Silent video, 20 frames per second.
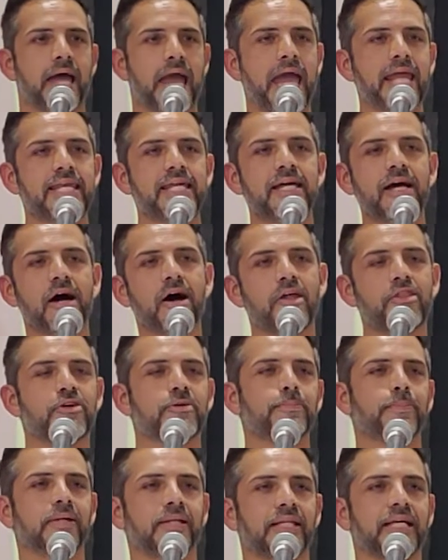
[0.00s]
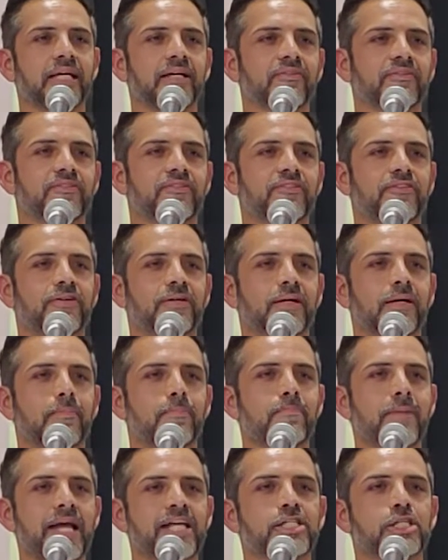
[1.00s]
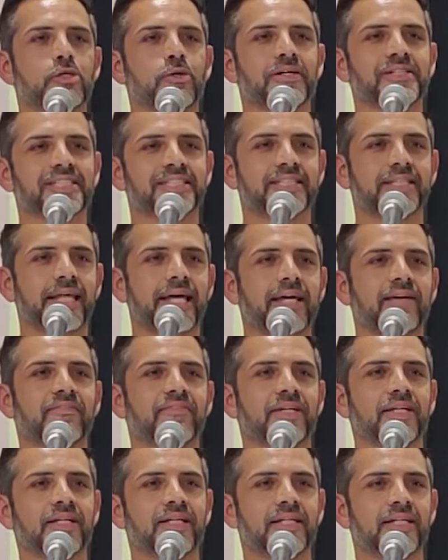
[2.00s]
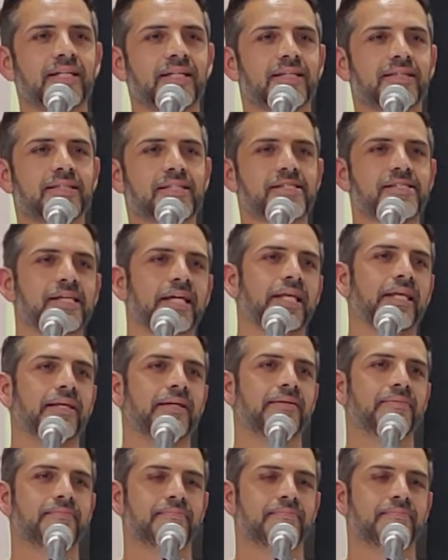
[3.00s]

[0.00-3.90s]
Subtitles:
Any other belief makes you a slave to sin.